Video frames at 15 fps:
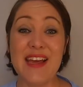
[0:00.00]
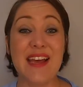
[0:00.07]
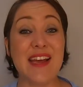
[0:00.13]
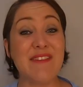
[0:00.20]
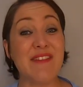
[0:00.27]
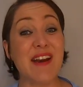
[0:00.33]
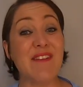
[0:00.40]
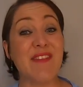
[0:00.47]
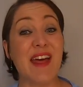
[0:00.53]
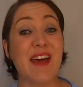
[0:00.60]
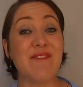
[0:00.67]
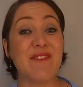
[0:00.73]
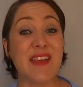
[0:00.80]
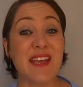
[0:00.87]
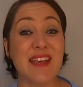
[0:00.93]
Even if
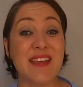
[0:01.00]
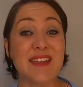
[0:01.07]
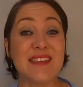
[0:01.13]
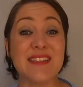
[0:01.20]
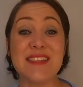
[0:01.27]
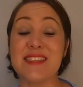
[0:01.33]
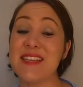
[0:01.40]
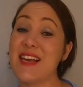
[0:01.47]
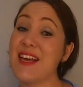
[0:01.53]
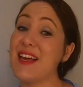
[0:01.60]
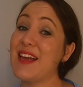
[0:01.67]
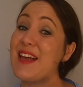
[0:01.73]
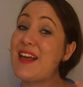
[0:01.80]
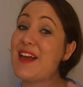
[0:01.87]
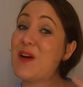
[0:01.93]
that means
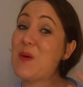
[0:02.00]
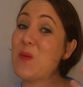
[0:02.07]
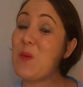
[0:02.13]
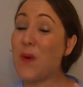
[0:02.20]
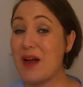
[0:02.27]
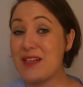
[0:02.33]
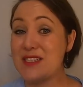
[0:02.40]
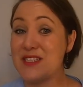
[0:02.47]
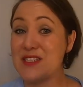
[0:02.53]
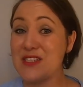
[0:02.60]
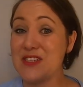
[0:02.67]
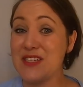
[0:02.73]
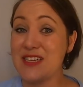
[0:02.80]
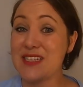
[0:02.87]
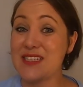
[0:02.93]
one
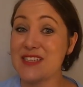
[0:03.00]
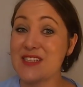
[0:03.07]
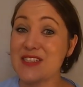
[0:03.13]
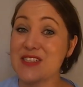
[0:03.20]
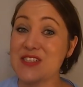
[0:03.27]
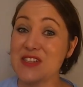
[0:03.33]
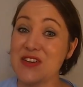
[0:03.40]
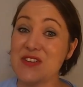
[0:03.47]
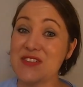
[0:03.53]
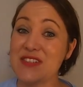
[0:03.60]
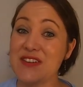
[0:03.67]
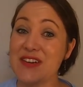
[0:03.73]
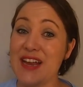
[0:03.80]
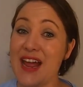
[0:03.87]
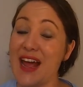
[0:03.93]
student shows
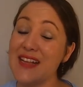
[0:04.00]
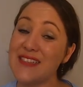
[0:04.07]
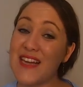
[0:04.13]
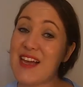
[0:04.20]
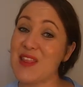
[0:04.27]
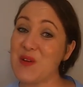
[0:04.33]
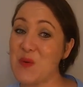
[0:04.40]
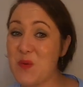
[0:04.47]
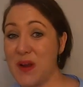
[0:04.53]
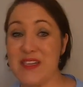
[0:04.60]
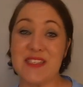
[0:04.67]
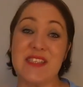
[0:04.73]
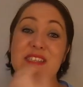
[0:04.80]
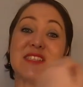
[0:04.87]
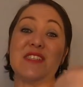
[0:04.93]
their cat and the
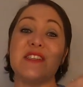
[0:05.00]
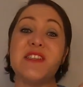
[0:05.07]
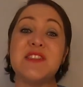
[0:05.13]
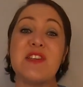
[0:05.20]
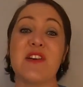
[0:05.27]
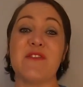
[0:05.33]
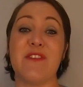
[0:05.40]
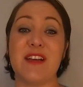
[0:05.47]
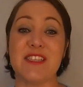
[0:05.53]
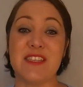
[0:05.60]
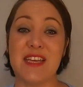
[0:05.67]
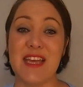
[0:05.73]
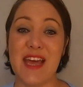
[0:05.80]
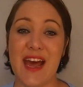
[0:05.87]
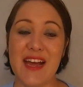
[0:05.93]
rest of the students go
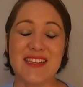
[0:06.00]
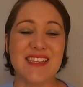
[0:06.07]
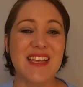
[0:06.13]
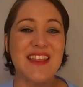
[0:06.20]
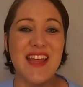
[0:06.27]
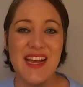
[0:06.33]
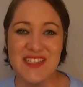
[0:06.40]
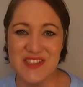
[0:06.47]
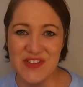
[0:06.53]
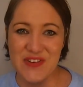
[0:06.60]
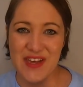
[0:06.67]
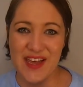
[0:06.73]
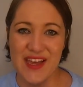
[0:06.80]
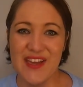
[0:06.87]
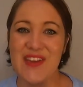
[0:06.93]
fetch their cat, that's
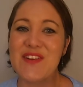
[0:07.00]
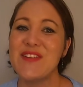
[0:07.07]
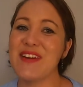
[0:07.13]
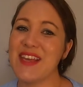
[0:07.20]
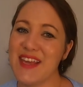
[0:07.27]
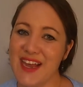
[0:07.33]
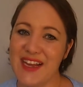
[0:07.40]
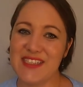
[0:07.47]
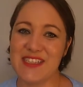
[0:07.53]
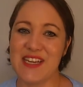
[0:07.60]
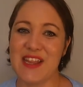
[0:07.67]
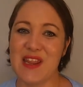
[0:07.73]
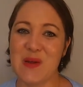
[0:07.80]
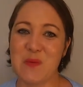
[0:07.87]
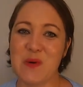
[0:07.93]
okay. You're
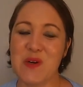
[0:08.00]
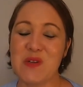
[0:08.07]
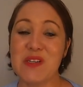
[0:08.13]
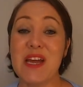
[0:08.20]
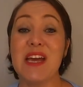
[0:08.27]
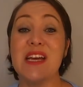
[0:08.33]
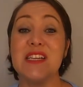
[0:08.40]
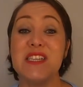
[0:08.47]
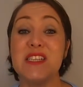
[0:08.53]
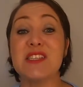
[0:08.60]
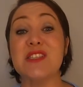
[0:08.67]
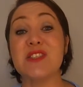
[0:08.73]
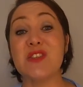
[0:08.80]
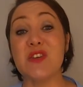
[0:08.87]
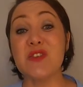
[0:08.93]
engaging in their world.
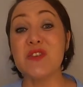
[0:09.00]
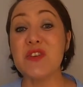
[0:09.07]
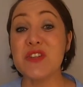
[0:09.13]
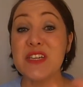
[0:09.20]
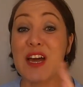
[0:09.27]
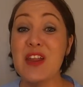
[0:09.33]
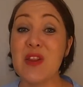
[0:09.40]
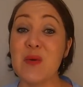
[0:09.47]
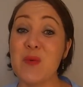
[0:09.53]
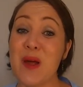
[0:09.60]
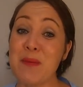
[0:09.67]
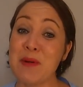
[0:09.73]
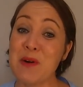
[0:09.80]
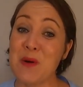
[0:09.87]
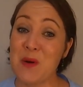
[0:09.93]
Just don't go down the
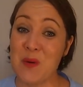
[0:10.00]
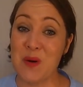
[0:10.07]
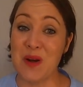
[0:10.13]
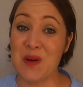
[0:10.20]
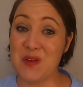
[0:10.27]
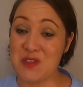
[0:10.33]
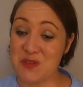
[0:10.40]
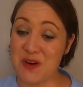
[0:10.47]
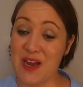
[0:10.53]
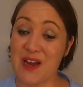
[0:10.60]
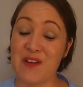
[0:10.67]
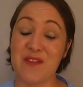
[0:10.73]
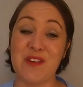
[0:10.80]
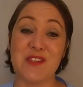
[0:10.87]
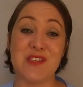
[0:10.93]
rabbit hole and lose
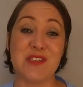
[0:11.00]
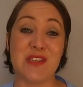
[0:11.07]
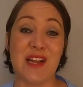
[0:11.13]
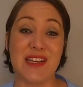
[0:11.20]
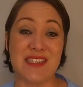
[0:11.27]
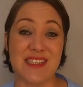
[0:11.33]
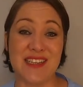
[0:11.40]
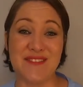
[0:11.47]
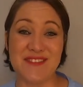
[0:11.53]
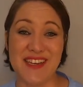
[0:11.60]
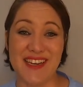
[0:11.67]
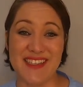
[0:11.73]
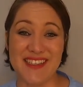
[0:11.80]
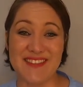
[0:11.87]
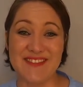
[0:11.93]
track of your lesson
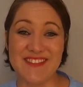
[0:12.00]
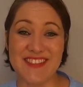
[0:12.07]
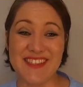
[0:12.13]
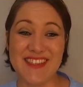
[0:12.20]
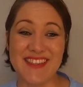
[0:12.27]
objectives.